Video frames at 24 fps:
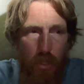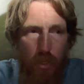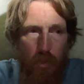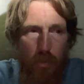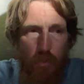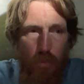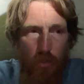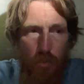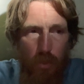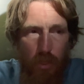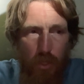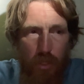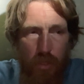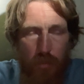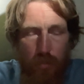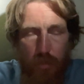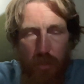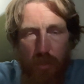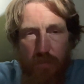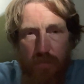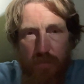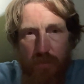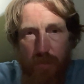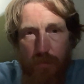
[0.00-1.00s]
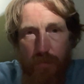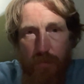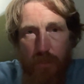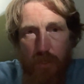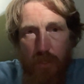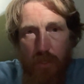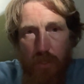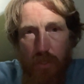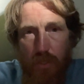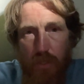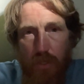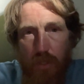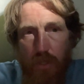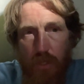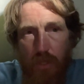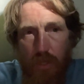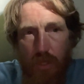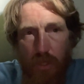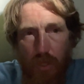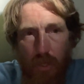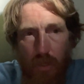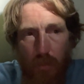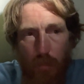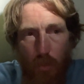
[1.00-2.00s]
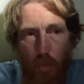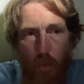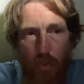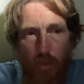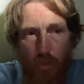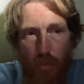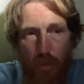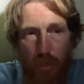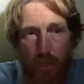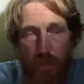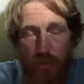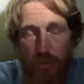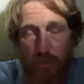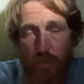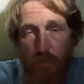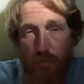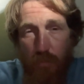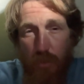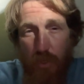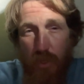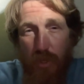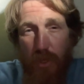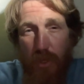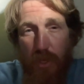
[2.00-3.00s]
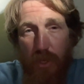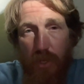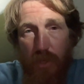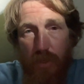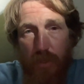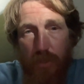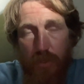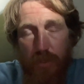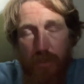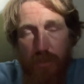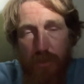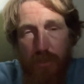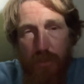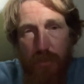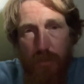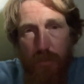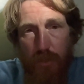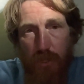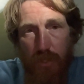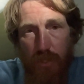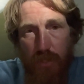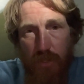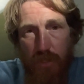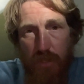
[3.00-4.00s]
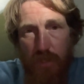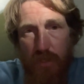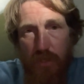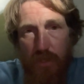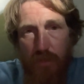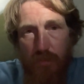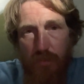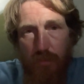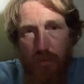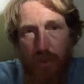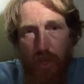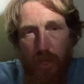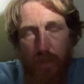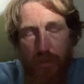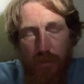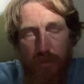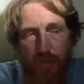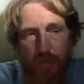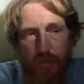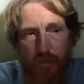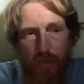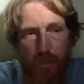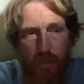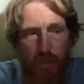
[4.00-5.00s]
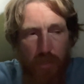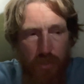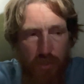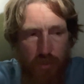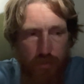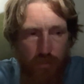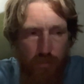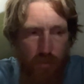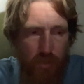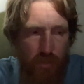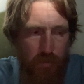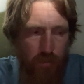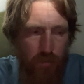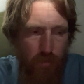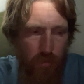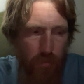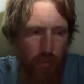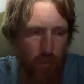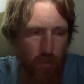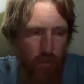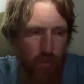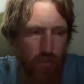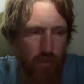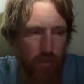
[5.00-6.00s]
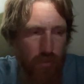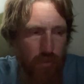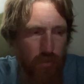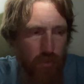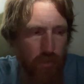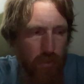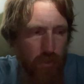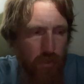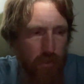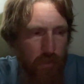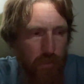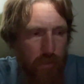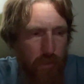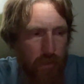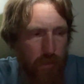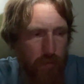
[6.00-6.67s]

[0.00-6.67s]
we'll get above something, or we'll get into a burn area so we can see stuff around us, but it's been mostly trees.